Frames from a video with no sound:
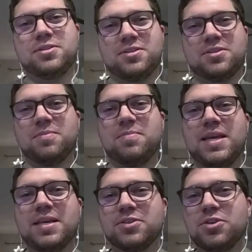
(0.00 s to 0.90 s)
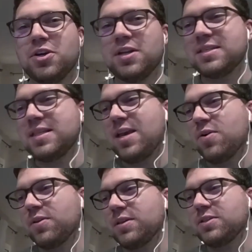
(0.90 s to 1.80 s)
to be as good as they
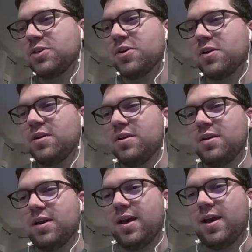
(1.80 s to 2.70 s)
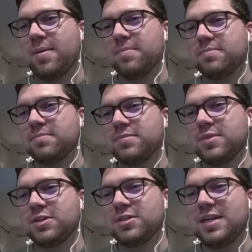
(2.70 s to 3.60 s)
are this year.
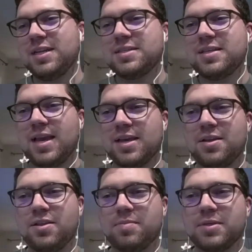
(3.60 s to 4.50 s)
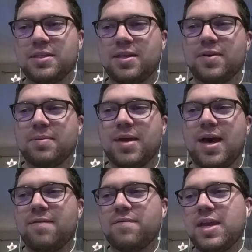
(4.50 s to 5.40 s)
They're sitting second in the Pacific
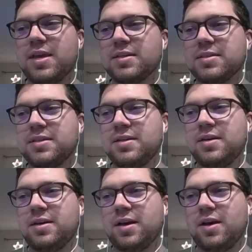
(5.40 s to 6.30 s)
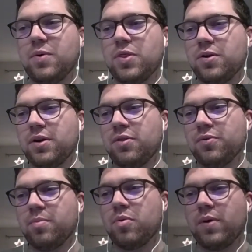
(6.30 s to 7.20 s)
behind Vegas with
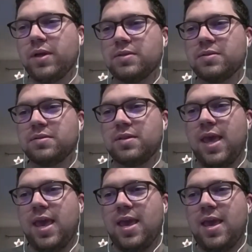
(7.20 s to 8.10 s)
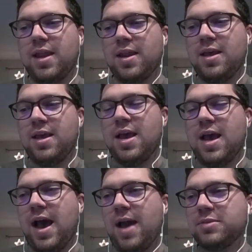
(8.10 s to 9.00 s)
33 points. And
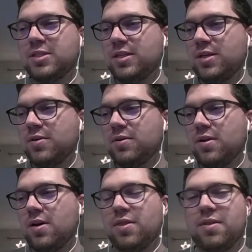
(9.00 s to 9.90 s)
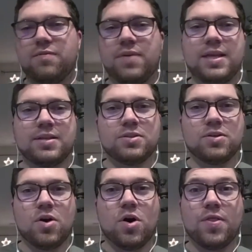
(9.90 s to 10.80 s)
I'm still on the
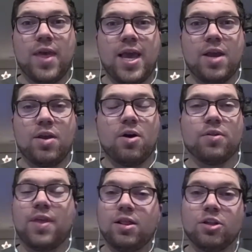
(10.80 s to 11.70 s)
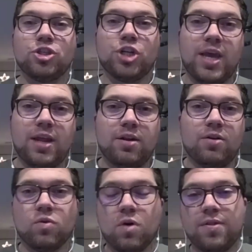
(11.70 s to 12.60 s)
fence. Are they legit
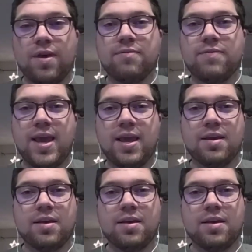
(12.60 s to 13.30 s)
or are they fake?